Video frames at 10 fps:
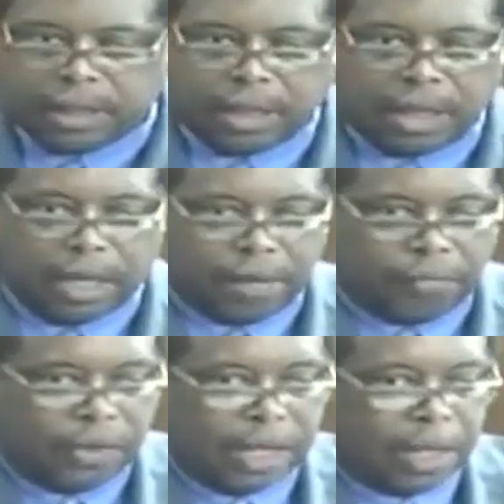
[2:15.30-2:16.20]
and
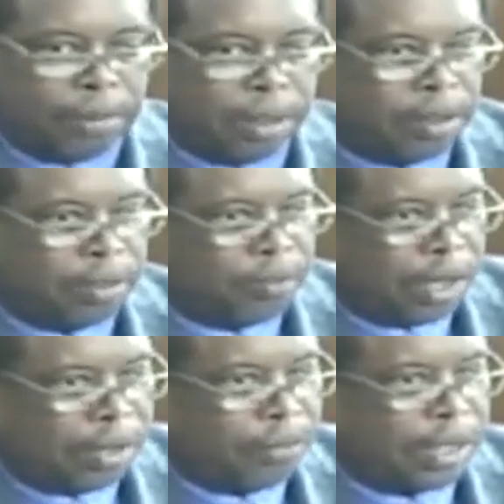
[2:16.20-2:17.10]
available for
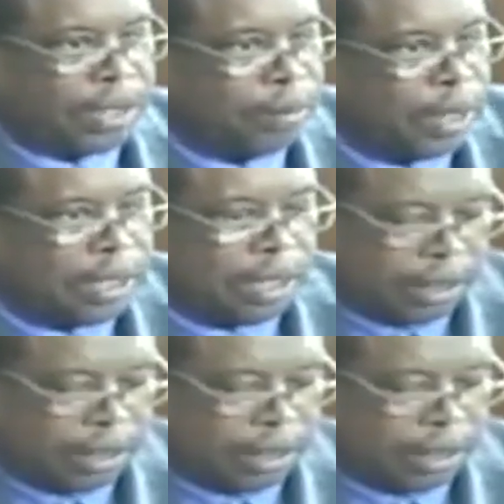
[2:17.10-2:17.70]
investment under